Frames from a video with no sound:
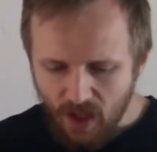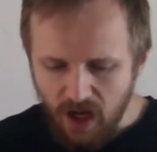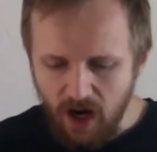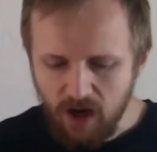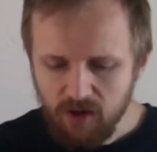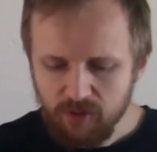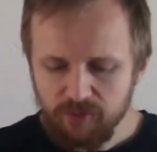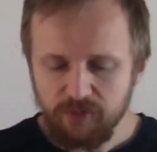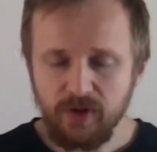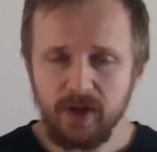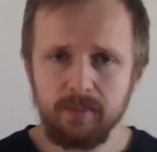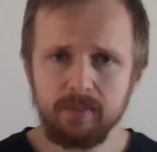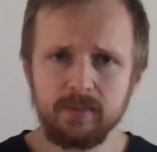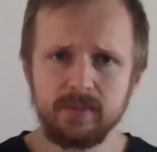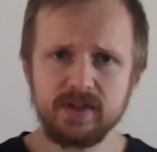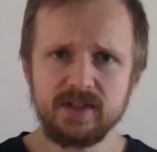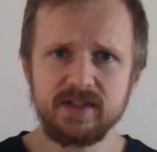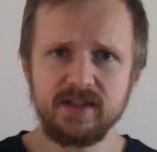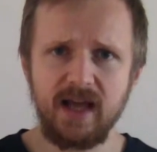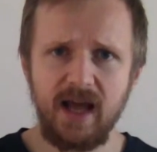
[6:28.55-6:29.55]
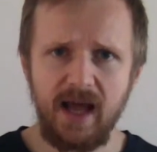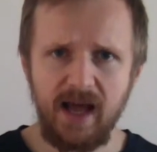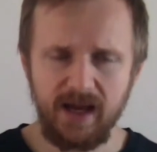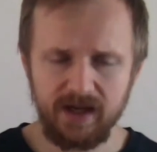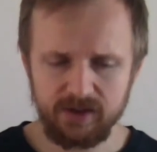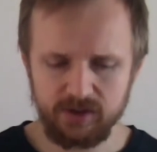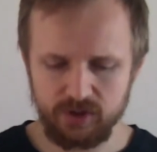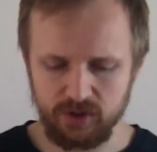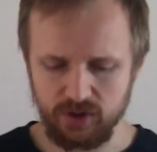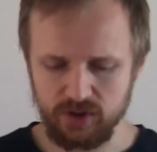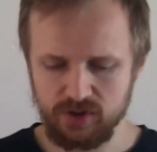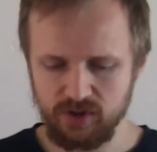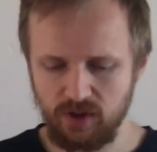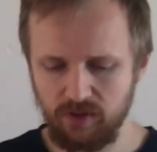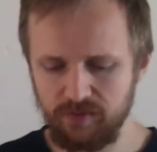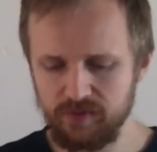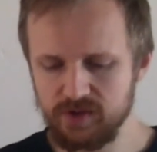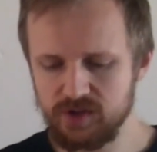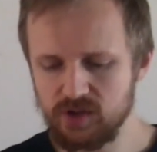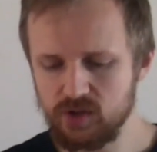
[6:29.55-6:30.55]
Are famous actors
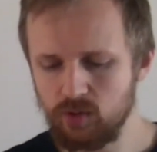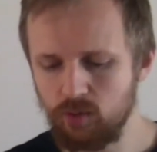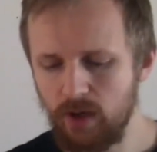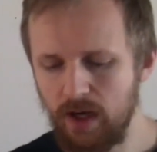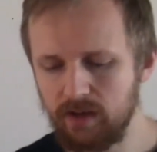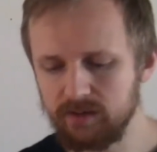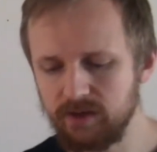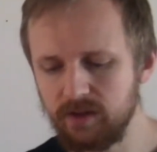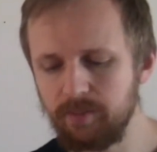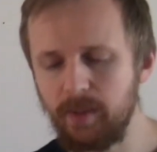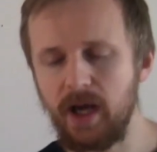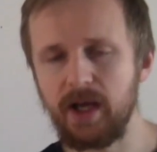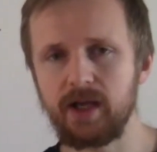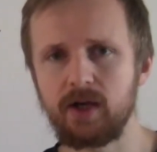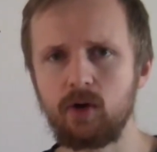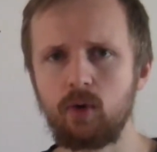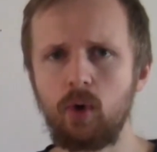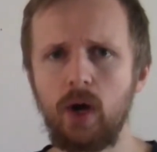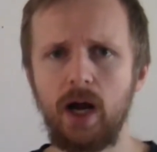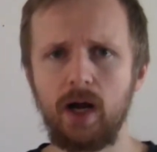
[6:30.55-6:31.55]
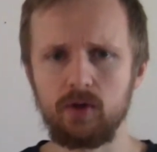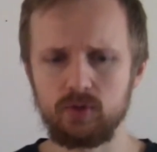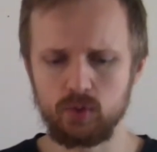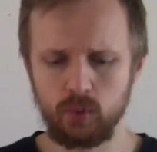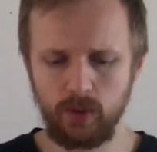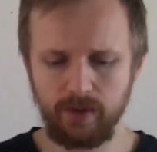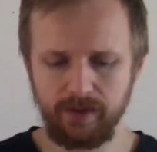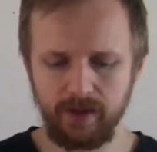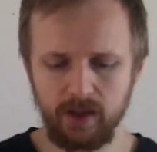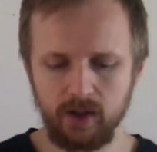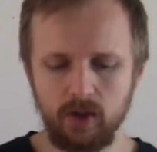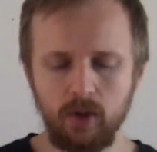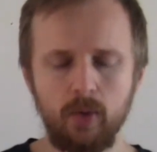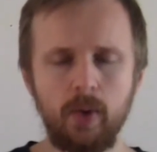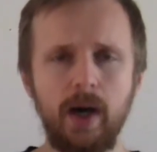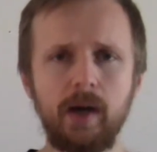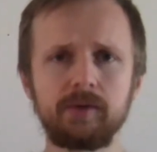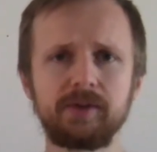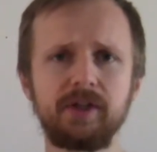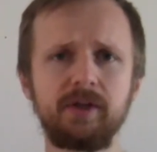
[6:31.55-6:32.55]
often surrounded by crowds when they
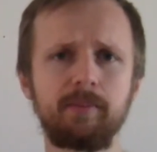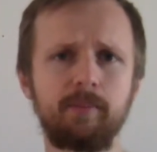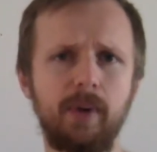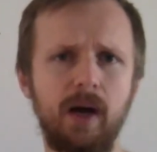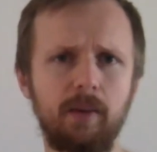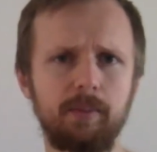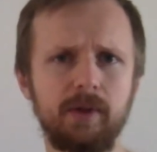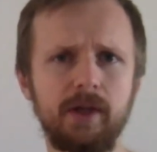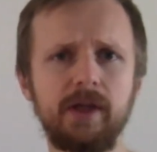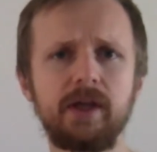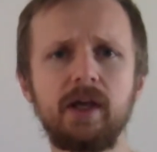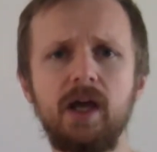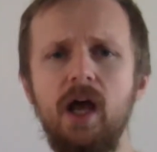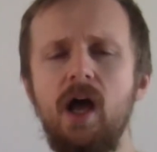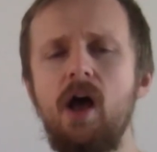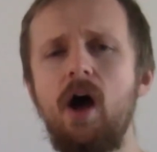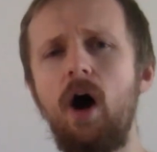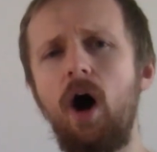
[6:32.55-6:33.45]
go out in public?